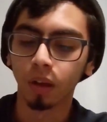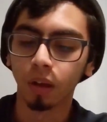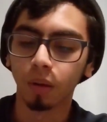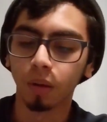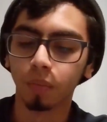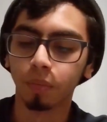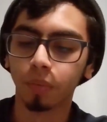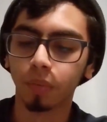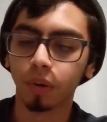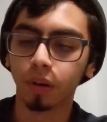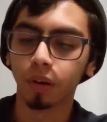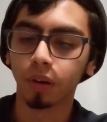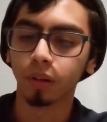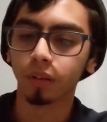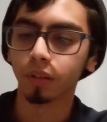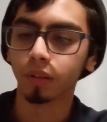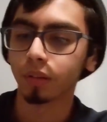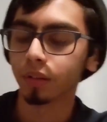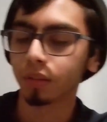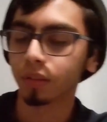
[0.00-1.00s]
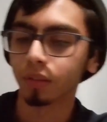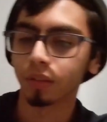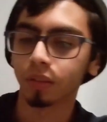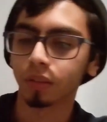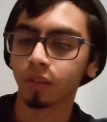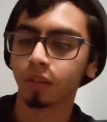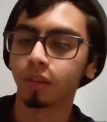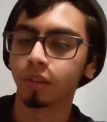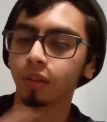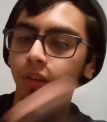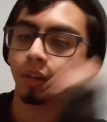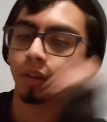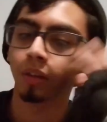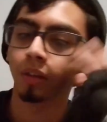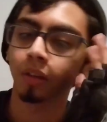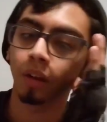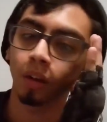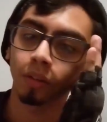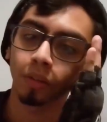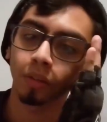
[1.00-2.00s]
But it
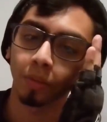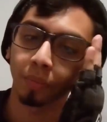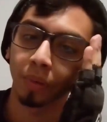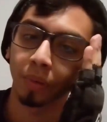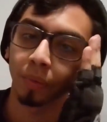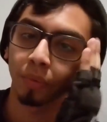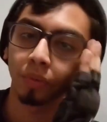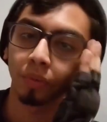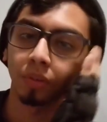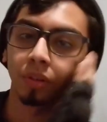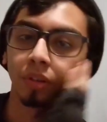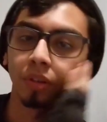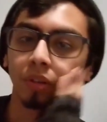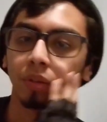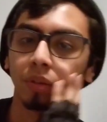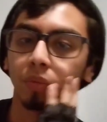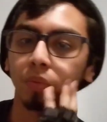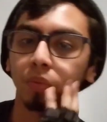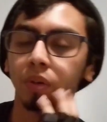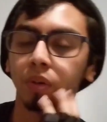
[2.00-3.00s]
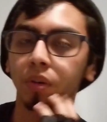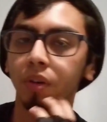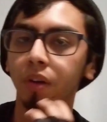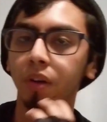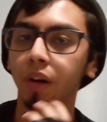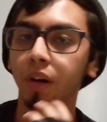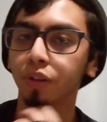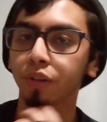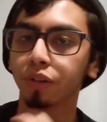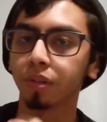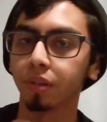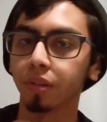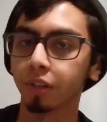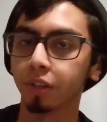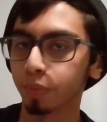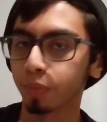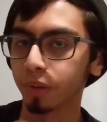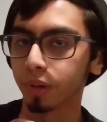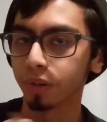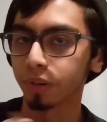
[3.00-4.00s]
got some people to wonder how the
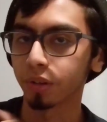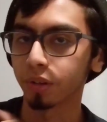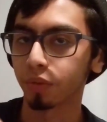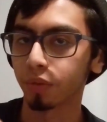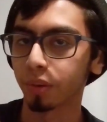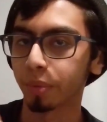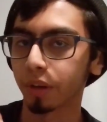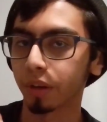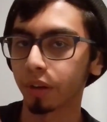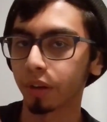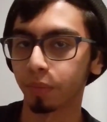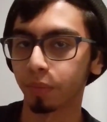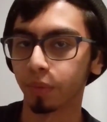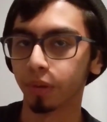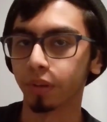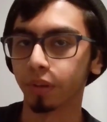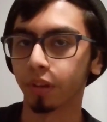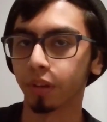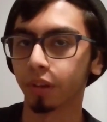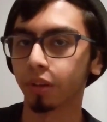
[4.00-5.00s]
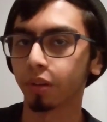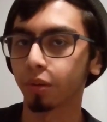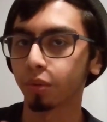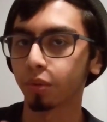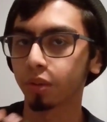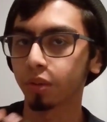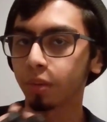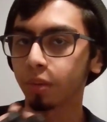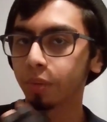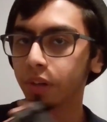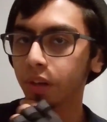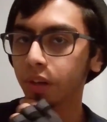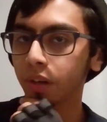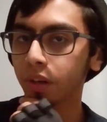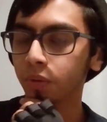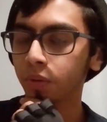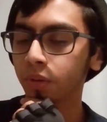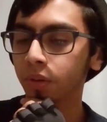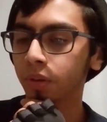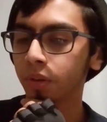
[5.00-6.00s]
Splinter Cell remake in particular was going to be
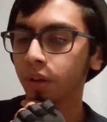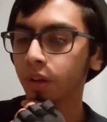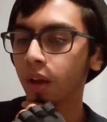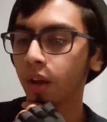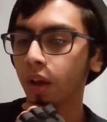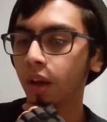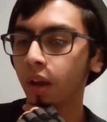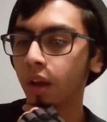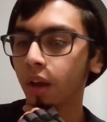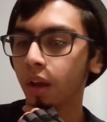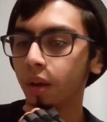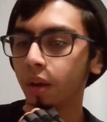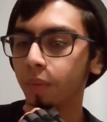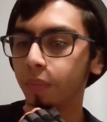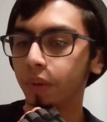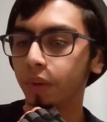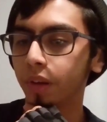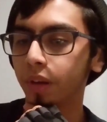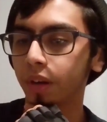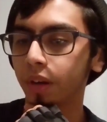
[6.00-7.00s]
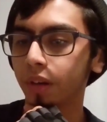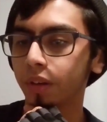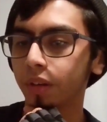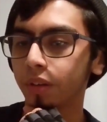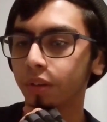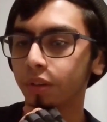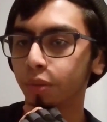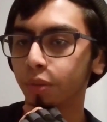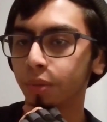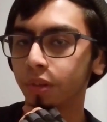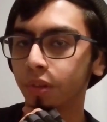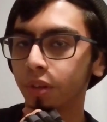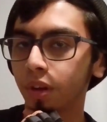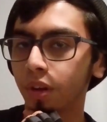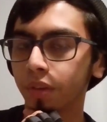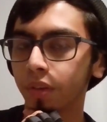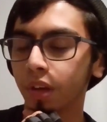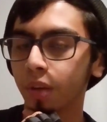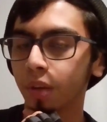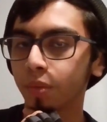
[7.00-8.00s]
handled, because
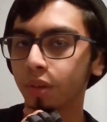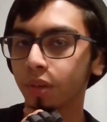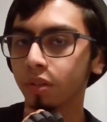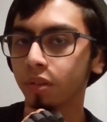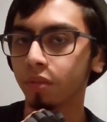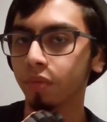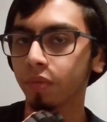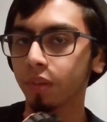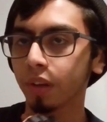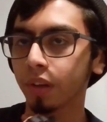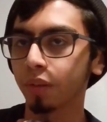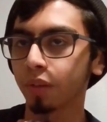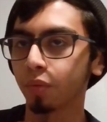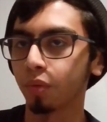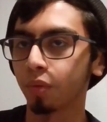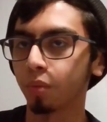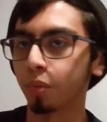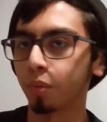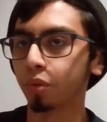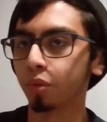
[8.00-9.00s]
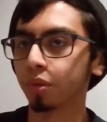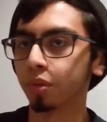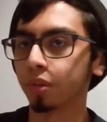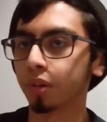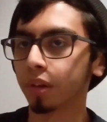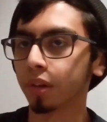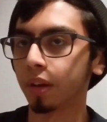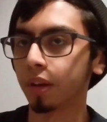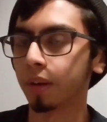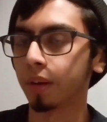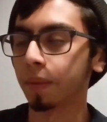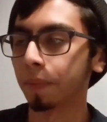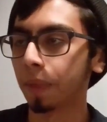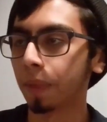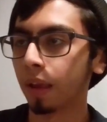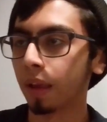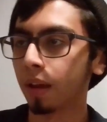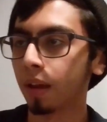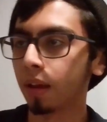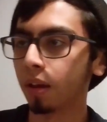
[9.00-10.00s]
Ubisoft games as of late were mostly
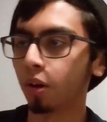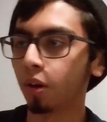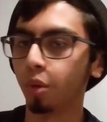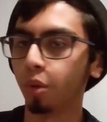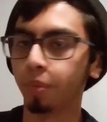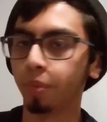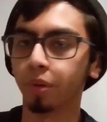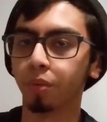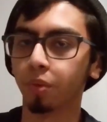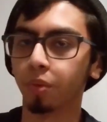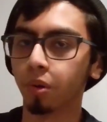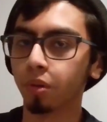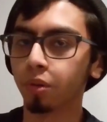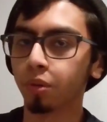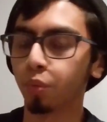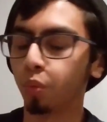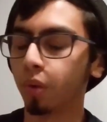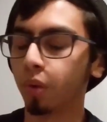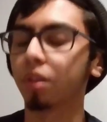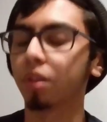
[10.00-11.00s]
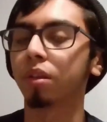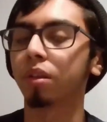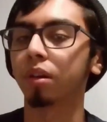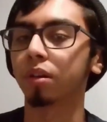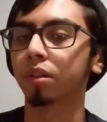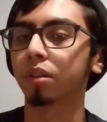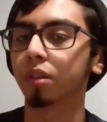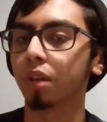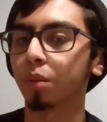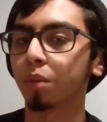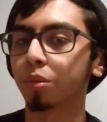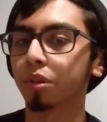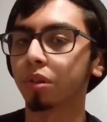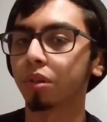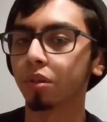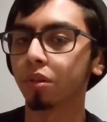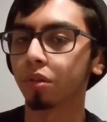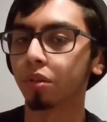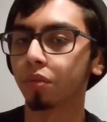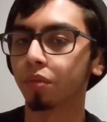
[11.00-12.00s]
open world, with the
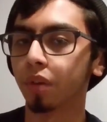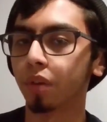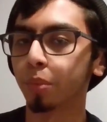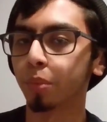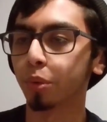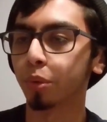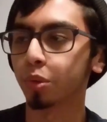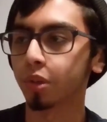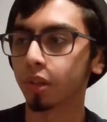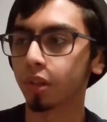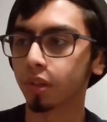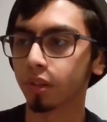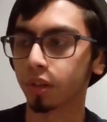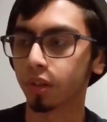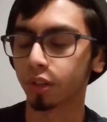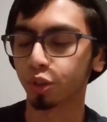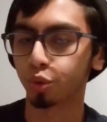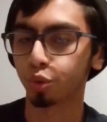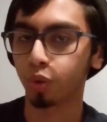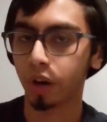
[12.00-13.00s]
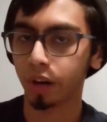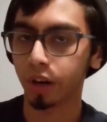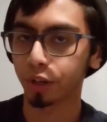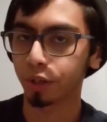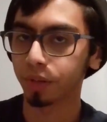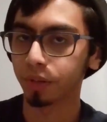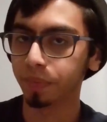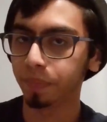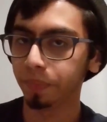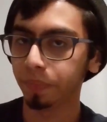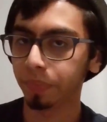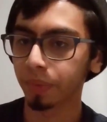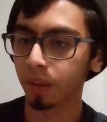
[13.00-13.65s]
exception of Rainbow Six Extraction.